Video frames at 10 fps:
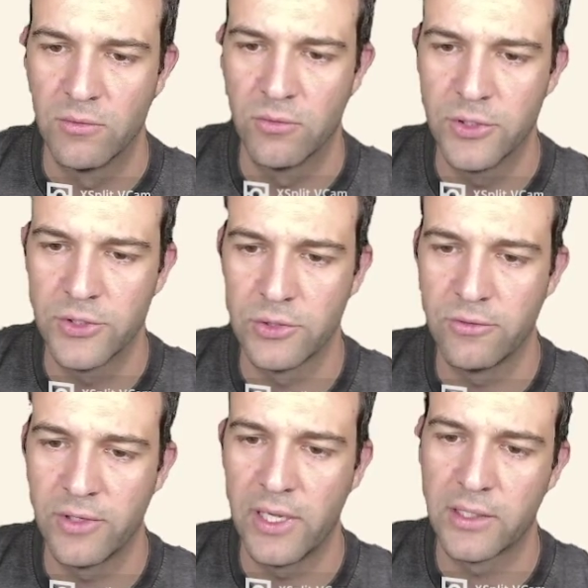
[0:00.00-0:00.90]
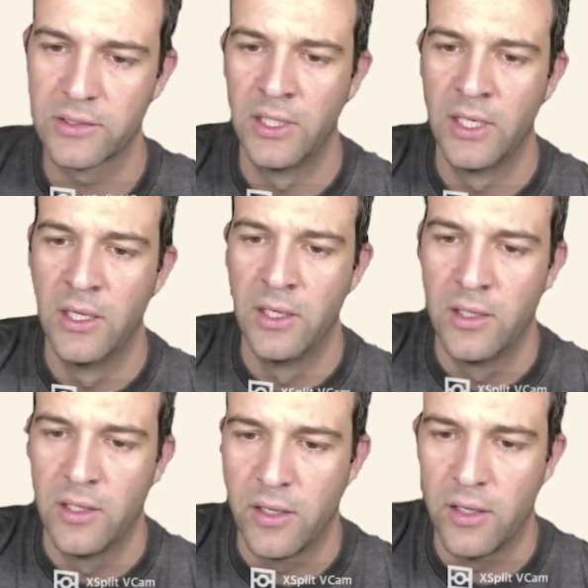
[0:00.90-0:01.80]
Frizzle fact.
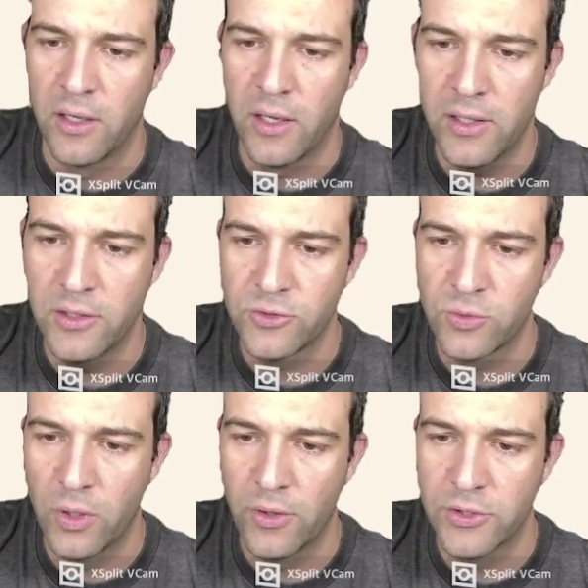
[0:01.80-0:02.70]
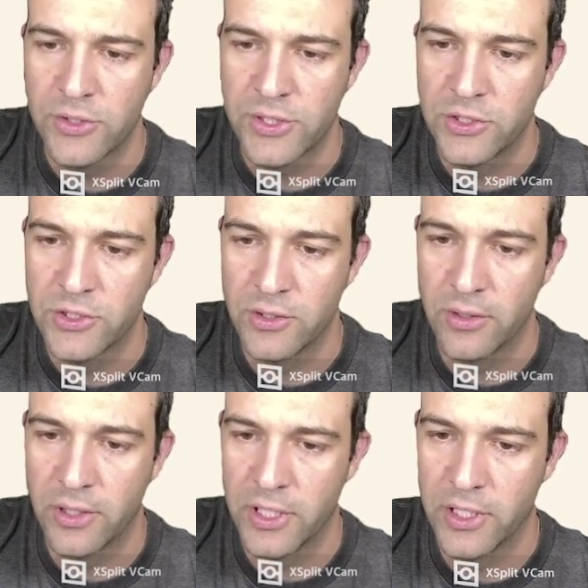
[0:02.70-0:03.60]
The highest weather station
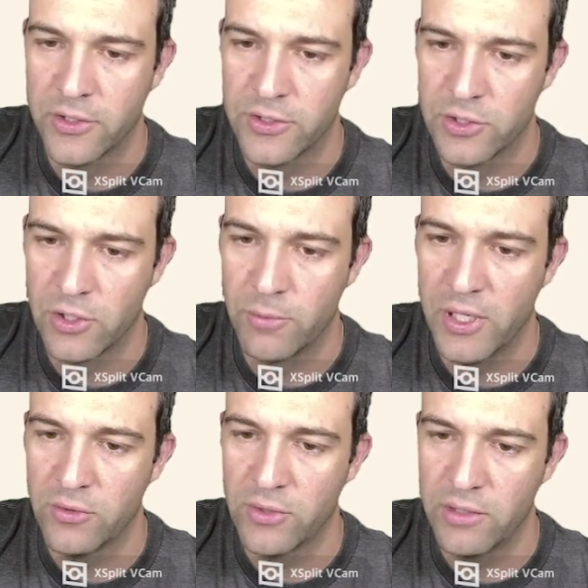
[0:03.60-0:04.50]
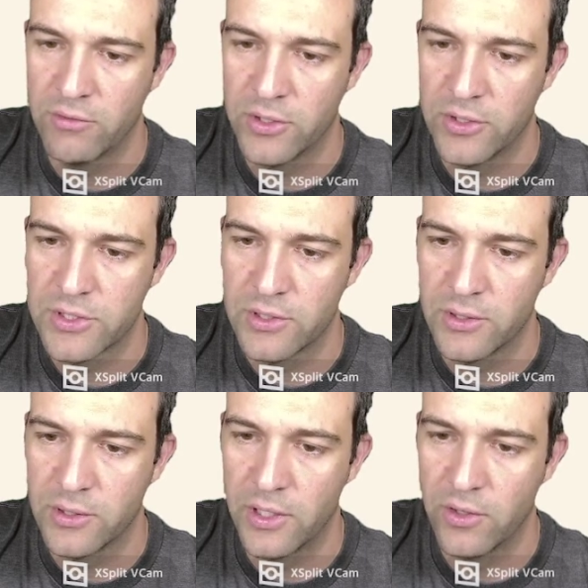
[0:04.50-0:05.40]
on land is on Mount Everest,
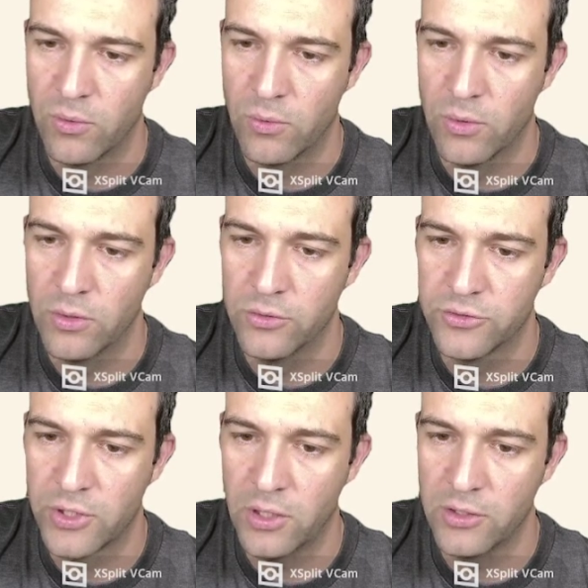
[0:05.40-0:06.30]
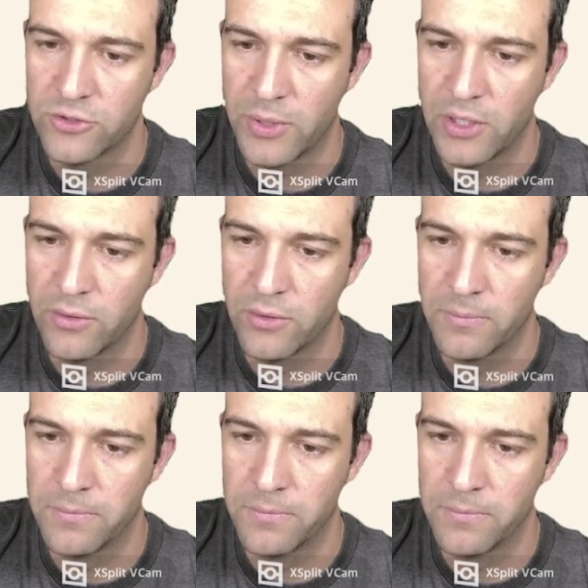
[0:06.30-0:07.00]
and the world's tallest mountain.